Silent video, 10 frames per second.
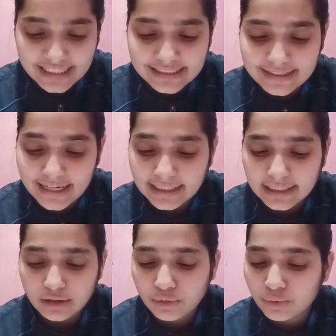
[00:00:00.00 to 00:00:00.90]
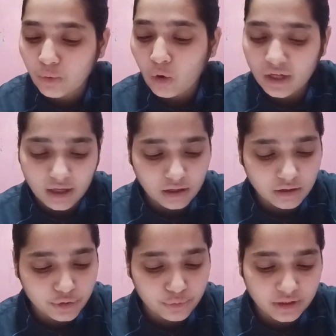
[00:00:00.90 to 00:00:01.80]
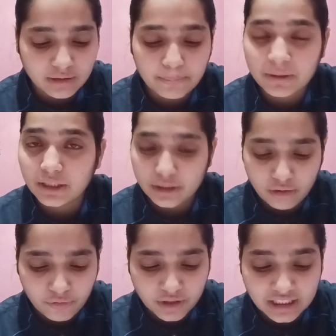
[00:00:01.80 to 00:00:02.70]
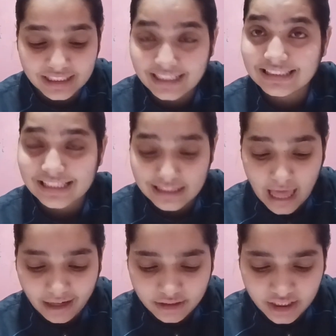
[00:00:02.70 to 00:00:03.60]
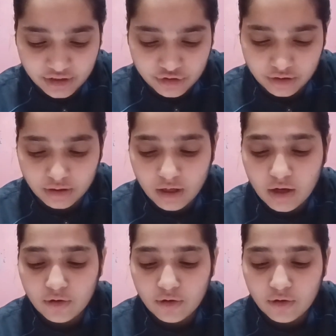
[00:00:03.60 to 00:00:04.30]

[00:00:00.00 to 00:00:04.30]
and cycle do not occur during the period of intense lactation